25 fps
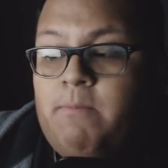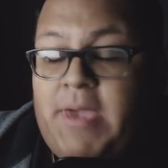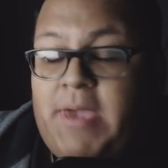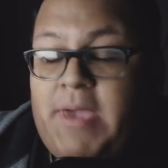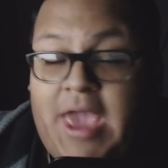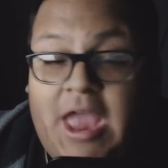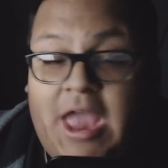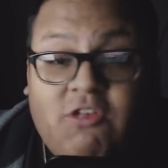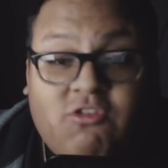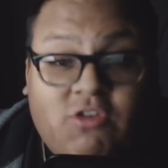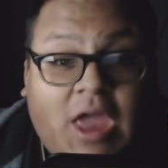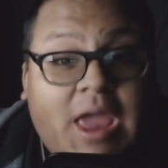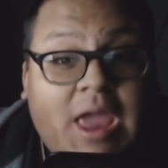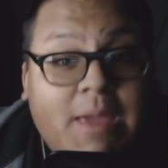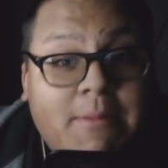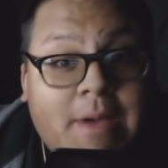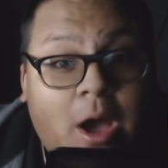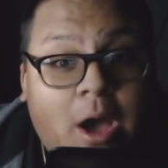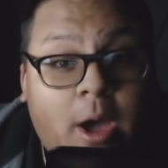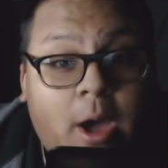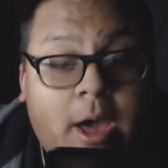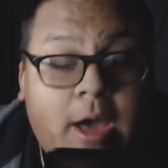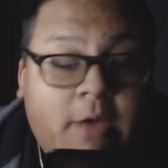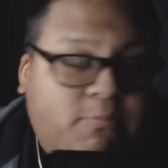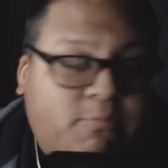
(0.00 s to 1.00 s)
Paige came
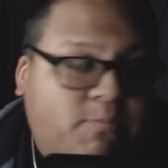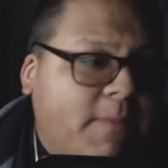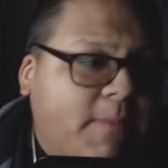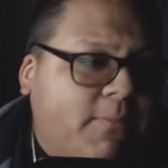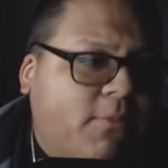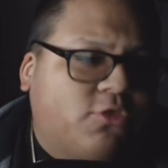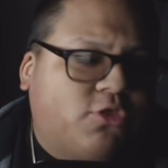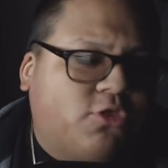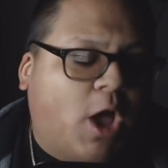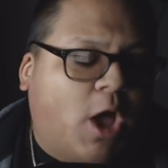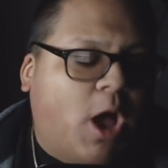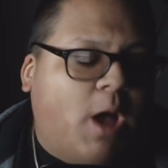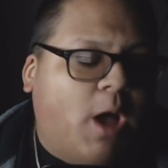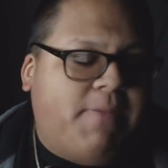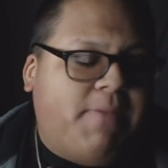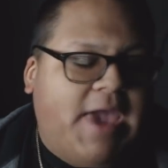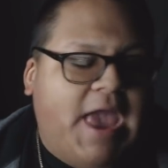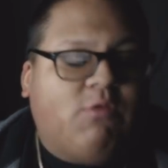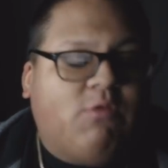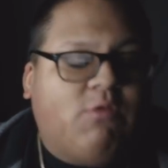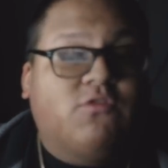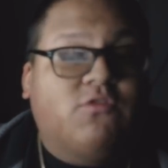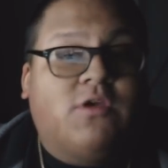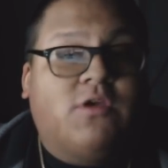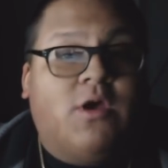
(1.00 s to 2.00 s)
out. And people thought
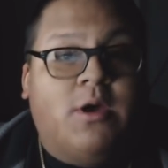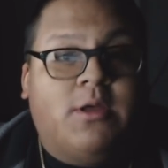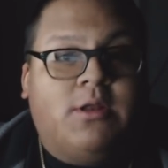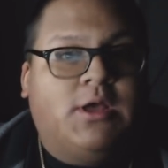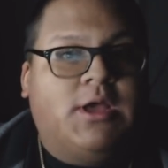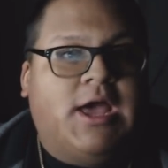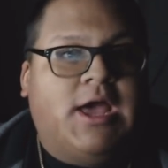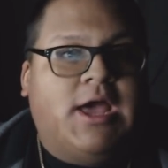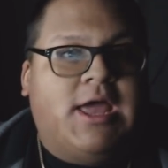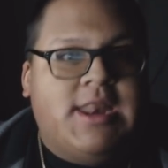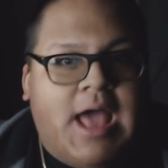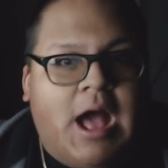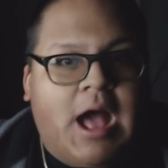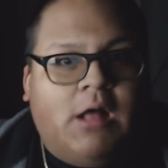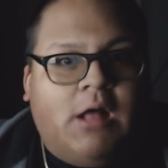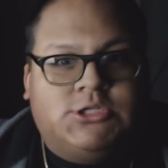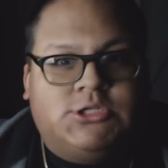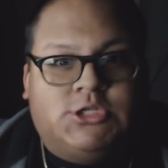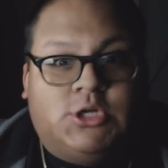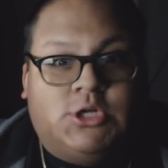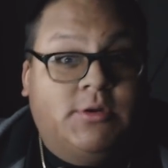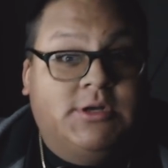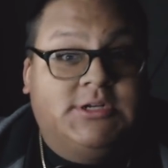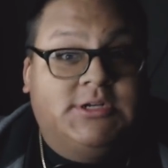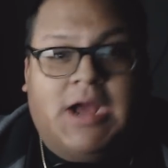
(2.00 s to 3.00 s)
Paige was going to
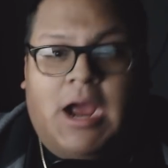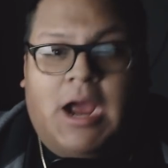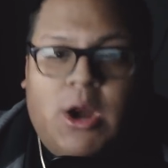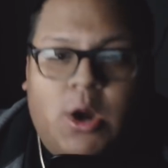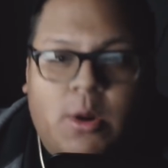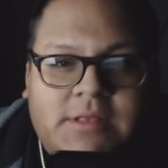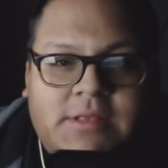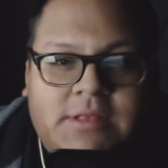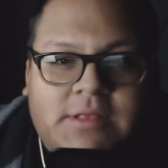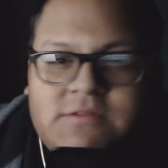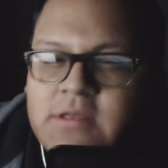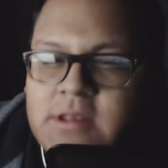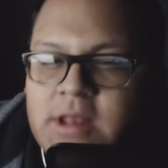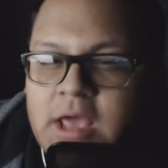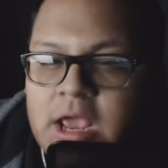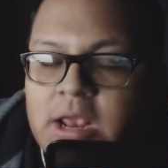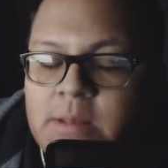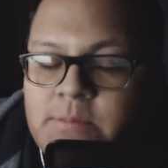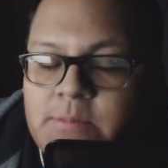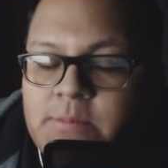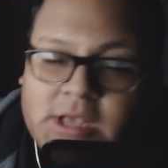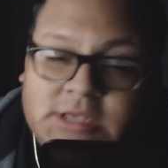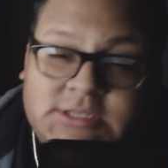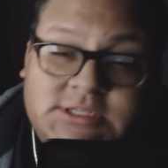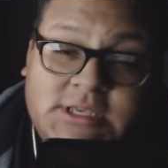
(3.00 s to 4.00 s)
announce her retirement
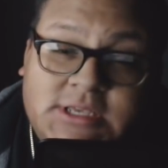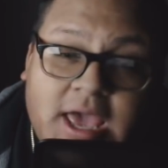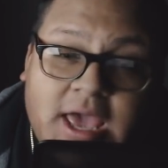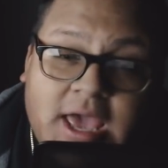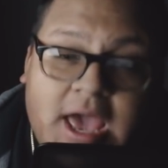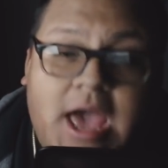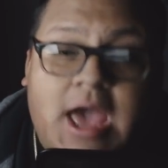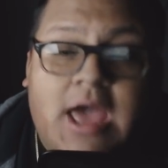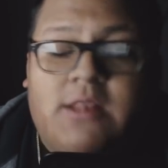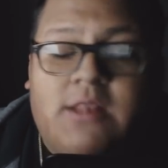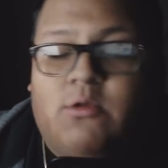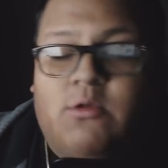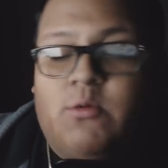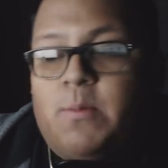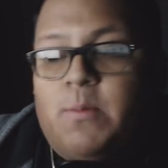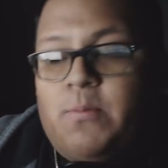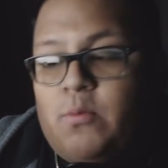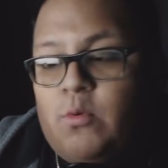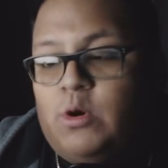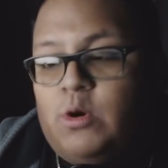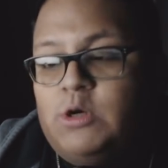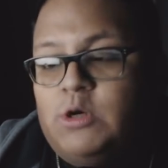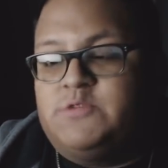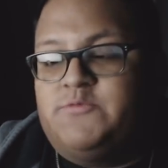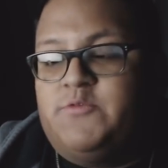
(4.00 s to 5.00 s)
tonight because, again, the
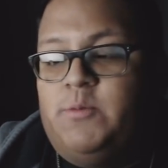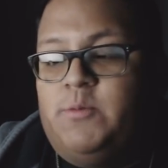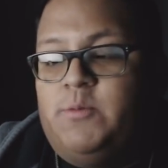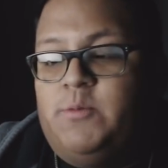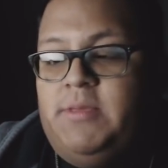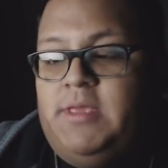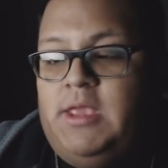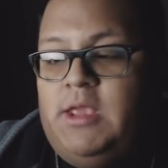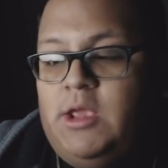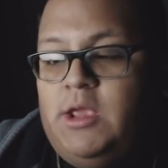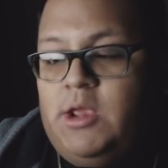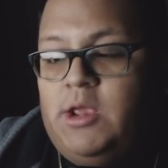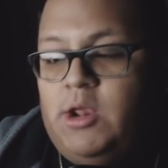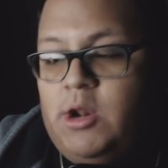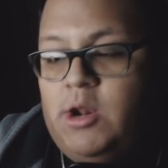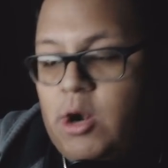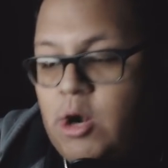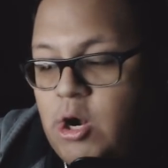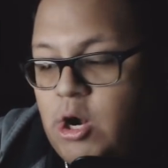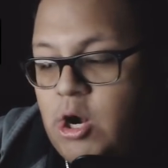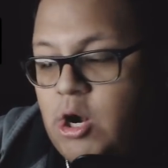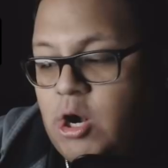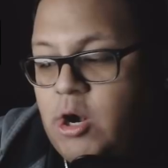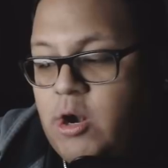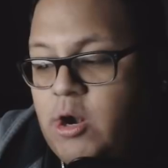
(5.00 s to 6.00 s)
reports of her being
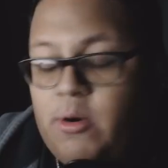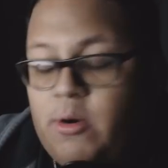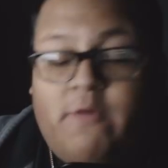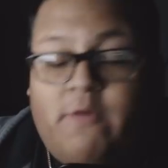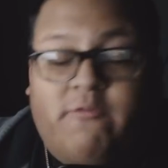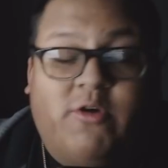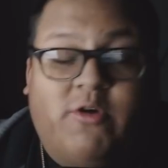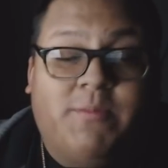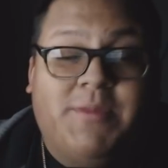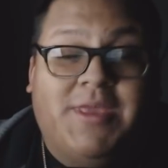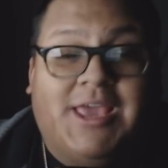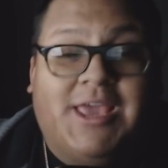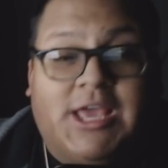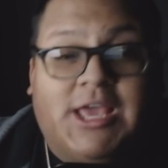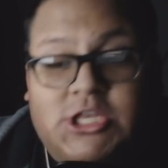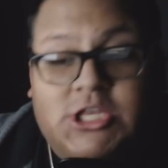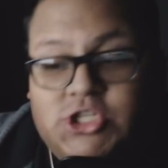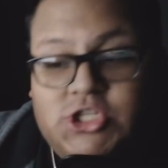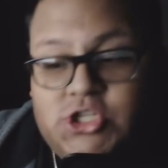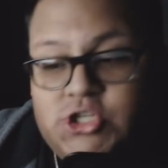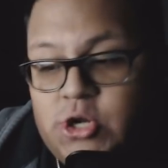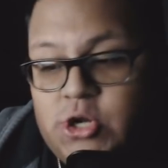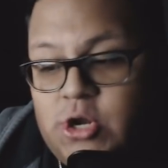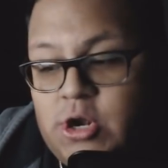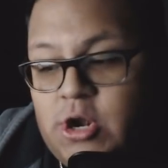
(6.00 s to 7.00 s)
hurt, her being
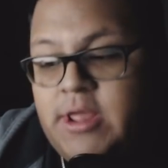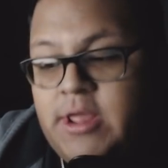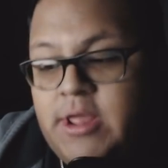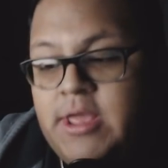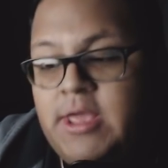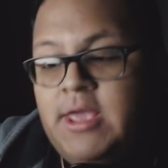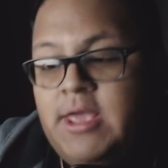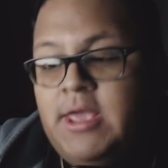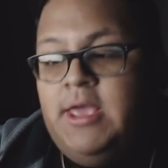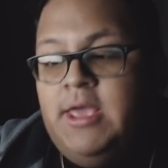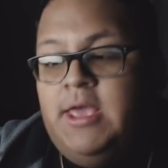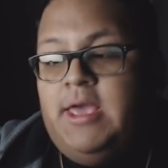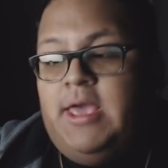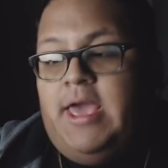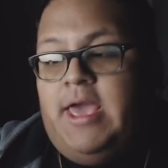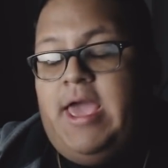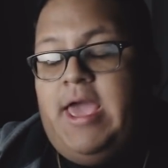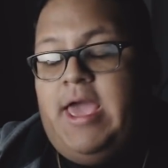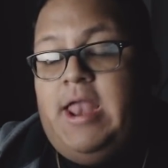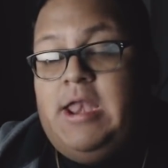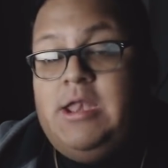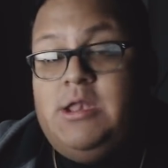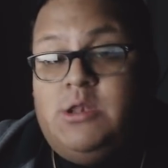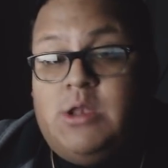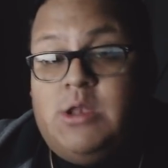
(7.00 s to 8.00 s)
injured,
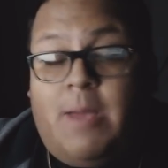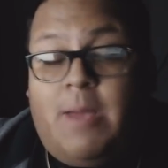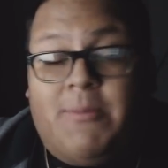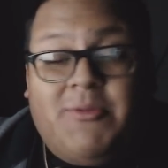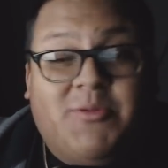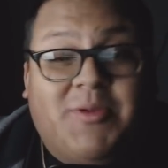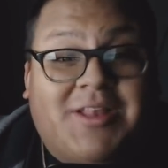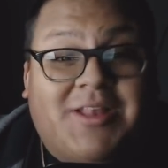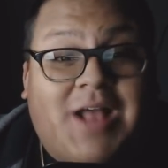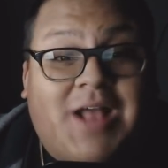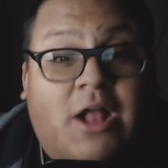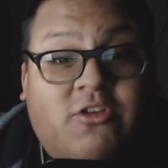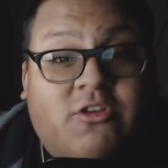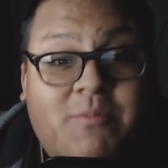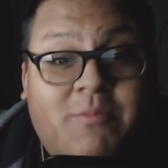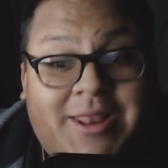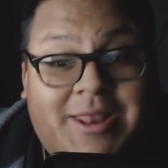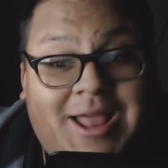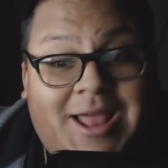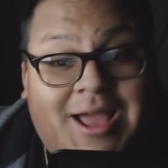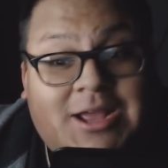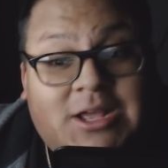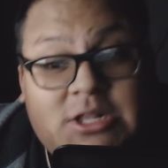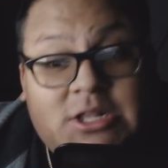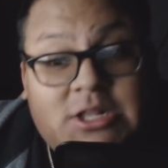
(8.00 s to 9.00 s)
and WWE doctors may
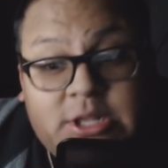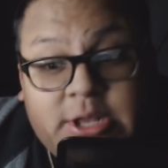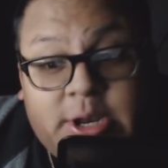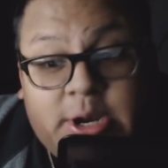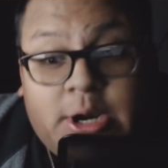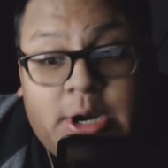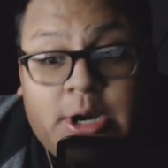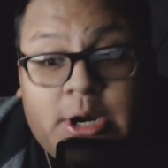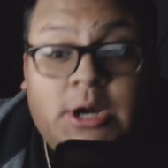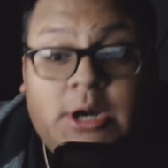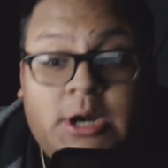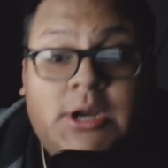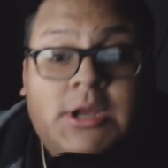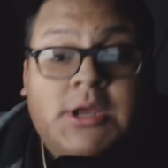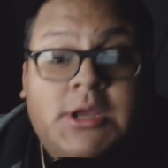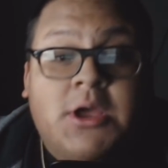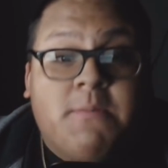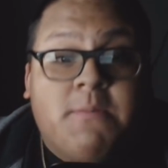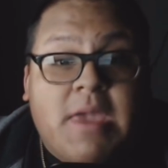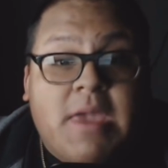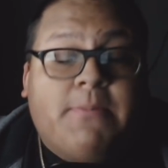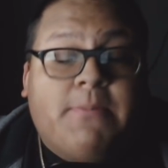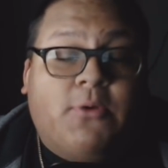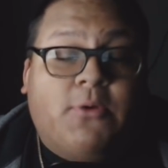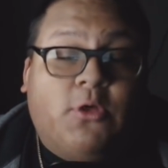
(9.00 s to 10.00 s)
not clear her.
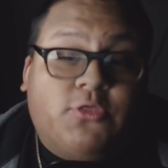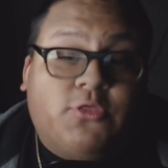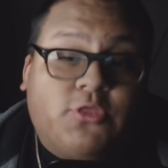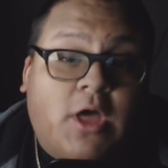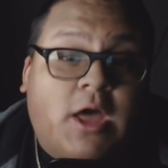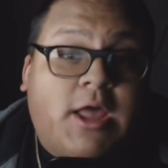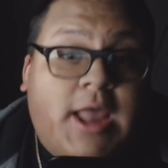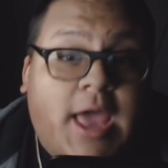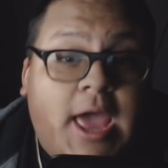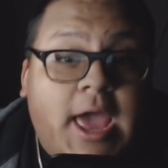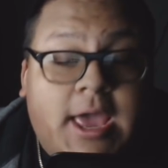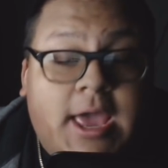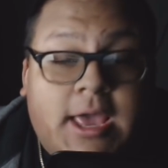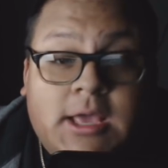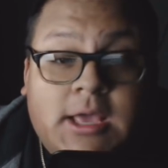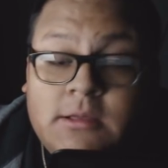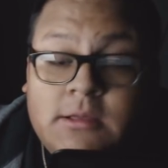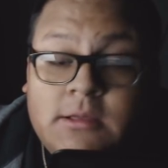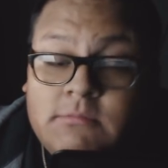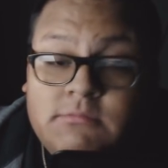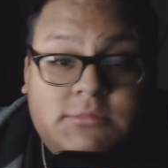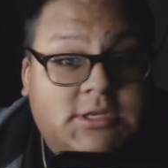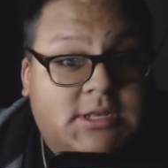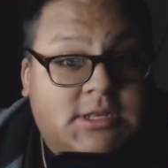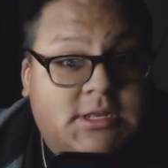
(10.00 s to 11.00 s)
People thought, hey,
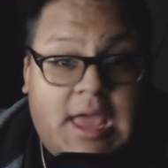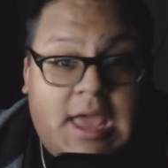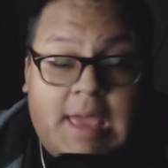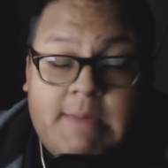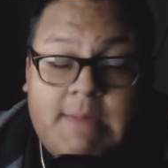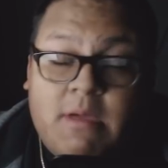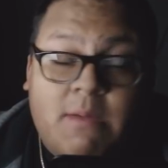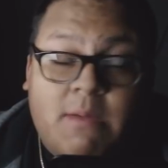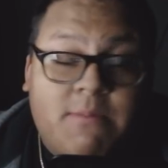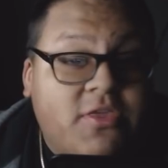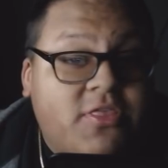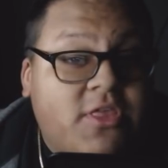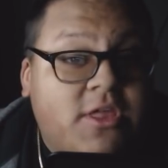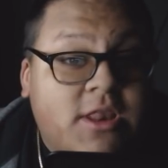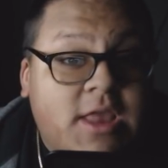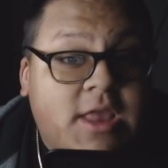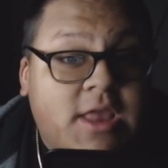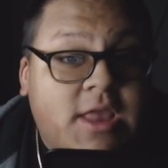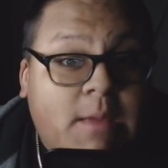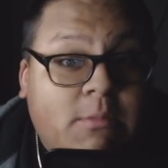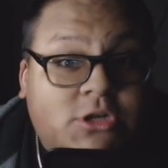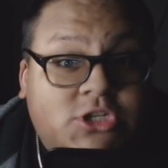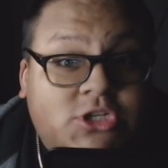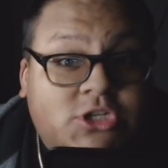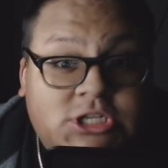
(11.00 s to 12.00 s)
tonight might be the
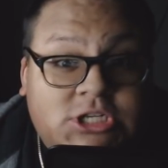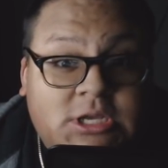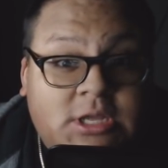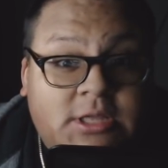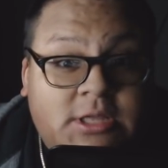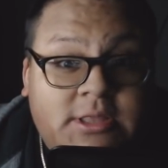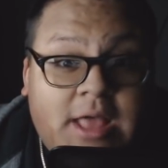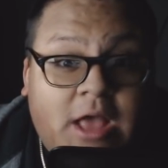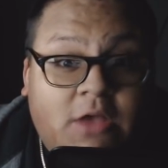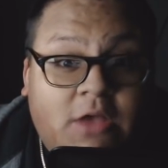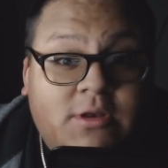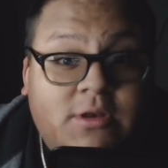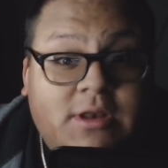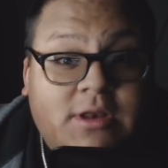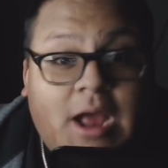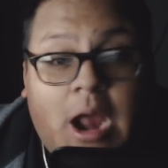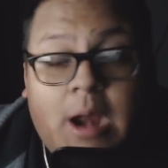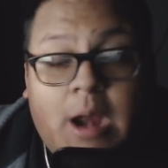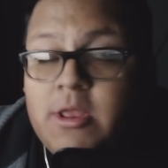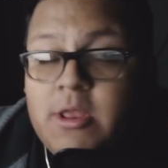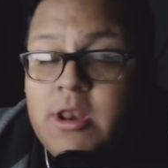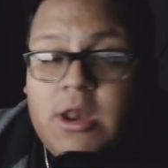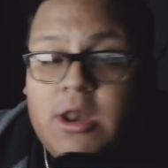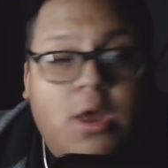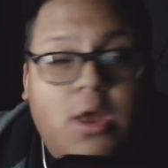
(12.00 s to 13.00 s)
night where she announced
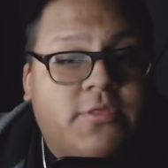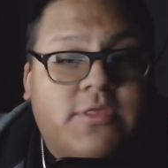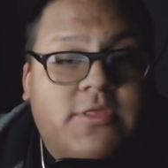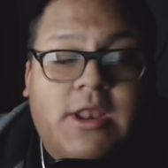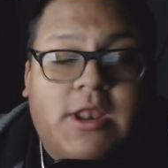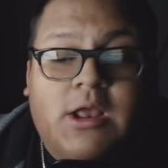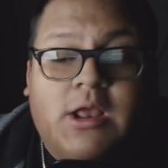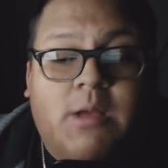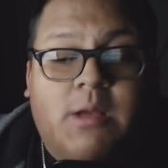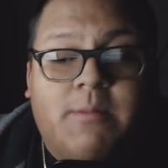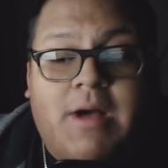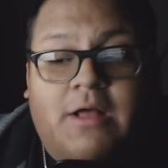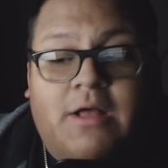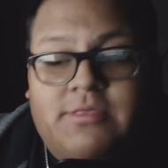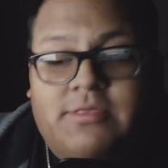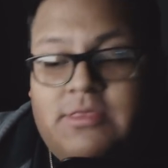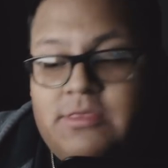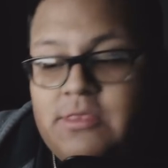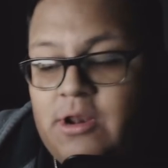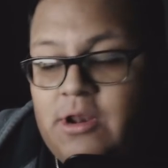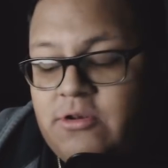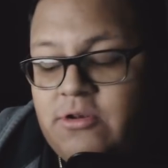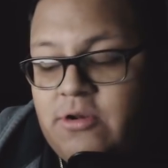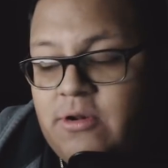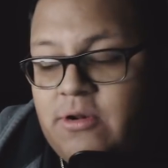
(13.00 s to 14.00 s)
retirement. No, it didn't come
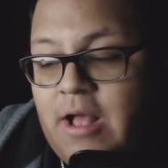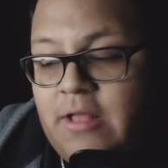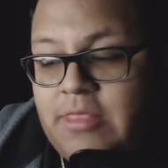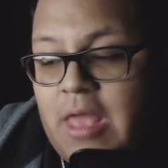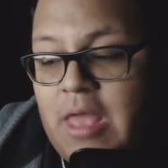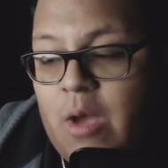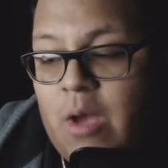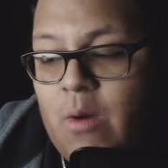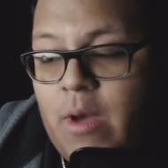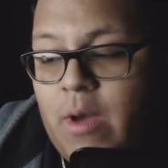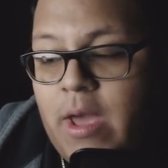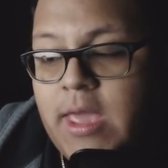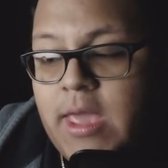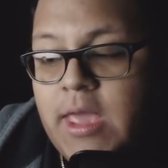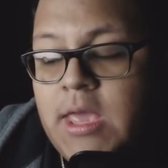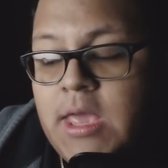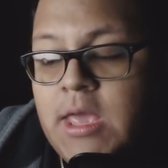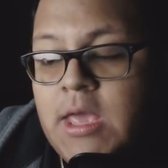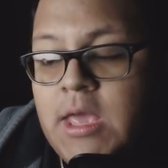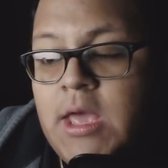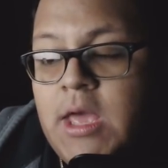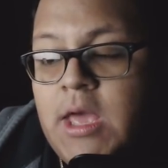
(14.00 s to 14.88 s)
out. Didn't turn out that way.